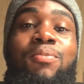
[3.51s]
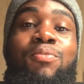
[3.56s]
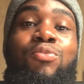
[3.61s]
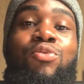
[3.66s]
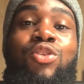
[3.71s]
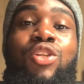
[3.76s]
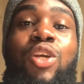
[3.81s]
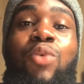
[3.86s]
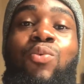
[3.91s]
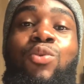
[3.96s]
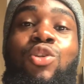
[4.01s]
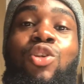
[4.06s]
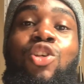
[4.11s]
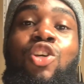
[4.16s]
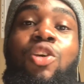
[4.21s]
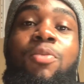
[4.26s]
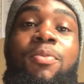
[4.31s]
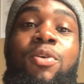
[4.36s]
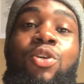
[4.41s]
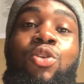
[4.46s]
Today we're just
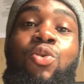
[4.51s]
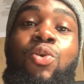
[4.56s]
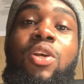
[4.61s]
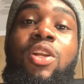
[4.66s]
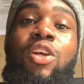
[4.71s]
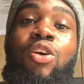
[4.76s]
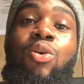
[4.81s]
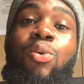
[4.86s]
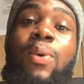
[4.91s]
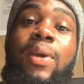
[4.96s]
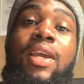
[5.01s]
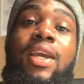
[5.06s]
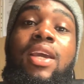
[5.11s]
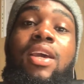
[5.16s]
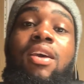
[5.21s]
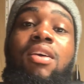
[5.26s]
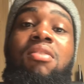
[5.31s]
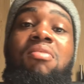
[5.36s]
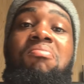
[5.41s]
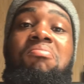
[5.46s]
going to be doing a quick
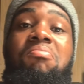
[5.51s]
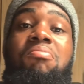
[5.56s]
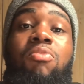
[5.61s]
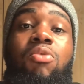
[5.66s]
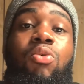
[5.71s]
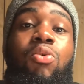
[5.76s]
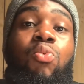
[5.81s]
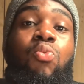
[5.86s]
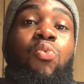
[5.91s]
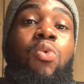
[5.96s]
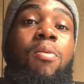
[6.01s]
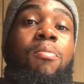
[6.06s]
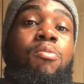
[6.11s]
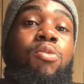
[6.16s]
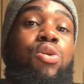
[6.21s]
1